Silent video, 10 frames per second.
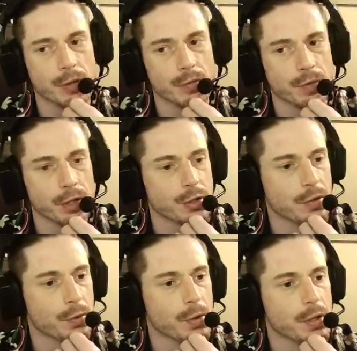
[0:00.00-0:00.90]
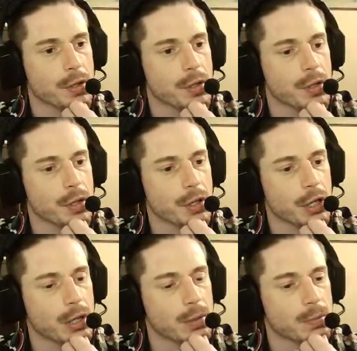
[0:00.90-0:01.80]
very straightforward.
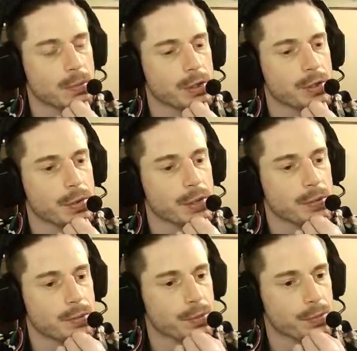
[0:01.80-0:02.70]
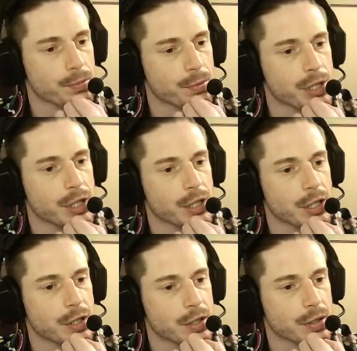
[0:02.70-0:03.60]
Once we
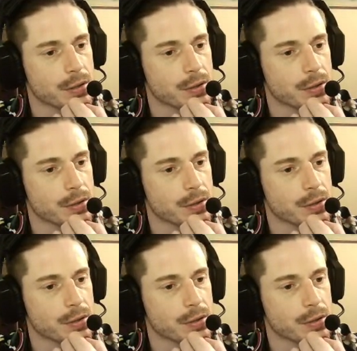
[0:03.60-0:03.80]
reconnected,